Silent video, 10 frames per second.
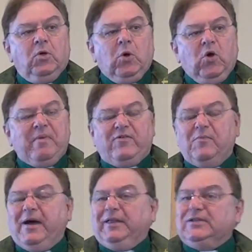whom
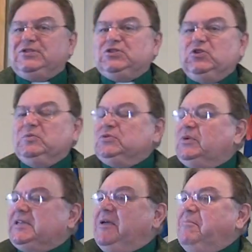everybody assumes
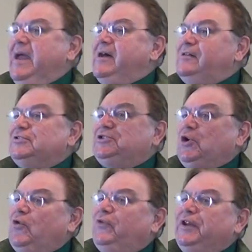was a male
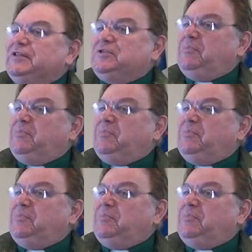chauvinist